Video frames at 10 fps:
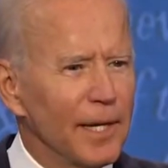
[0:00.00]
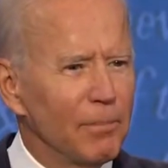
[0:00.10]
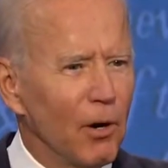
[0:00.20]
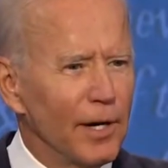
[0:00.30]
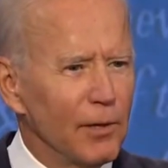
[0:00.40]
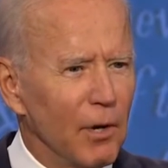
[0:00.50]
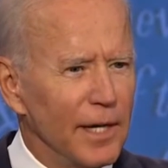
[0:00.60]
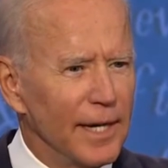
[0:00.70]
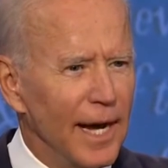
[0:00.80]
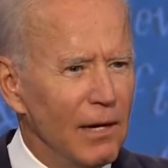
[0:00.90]
Party right
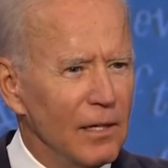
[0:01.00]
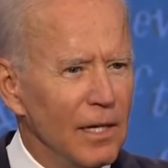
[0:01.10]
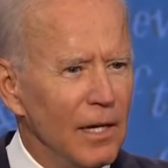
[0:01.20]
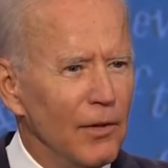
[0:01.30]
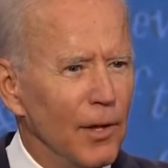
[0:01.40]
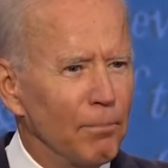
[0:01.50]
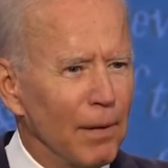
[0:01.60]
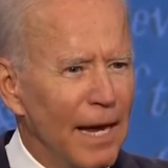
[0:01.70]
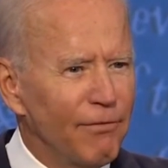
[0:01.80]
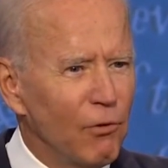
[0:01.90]
now. The
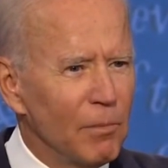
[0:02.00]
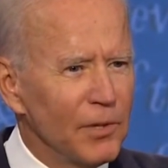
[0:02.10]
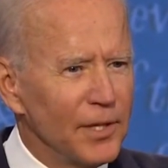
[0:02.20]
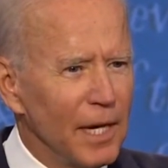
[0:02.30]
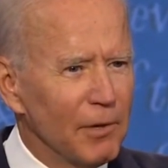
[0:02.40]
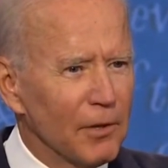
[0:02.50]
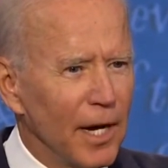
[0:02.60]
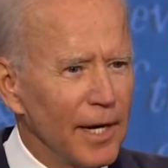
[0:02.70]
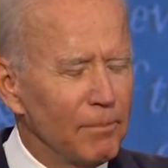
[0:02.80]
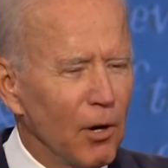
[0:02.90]
platform of the
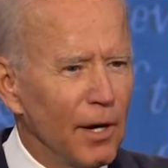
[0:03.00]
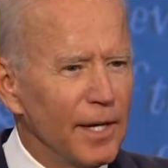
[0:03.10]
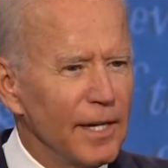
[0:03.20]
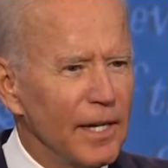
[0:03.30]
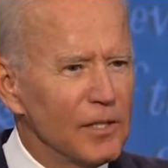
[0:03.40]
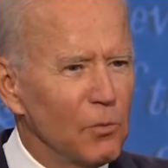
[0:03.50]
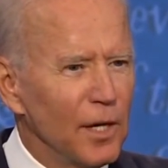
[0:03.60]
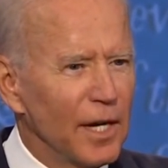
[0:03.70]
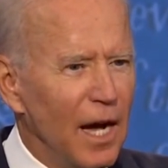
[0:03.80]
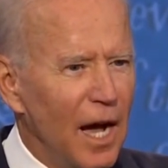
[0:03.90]
Democratic Party is
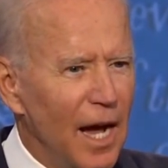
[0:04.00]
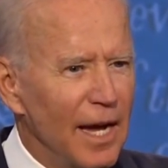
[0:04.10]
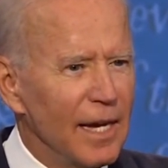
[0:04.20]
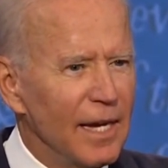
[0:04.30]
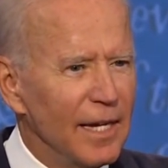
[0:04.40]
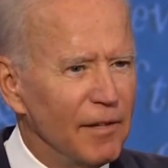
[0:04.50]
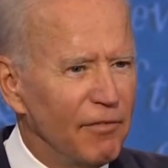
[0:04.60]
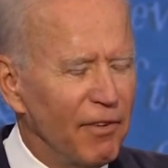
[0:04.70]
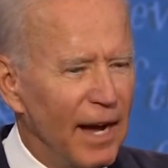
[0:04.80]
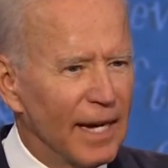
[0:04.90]
what I, in
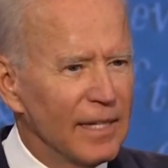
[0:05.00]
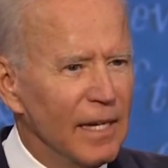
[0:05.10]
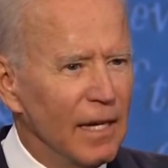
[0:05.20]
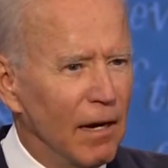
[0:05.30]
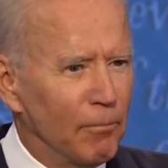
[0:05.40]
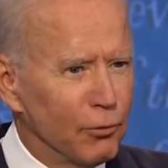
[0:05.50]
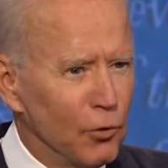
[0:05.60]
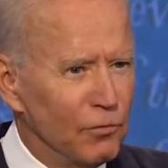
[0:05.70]
fact, approved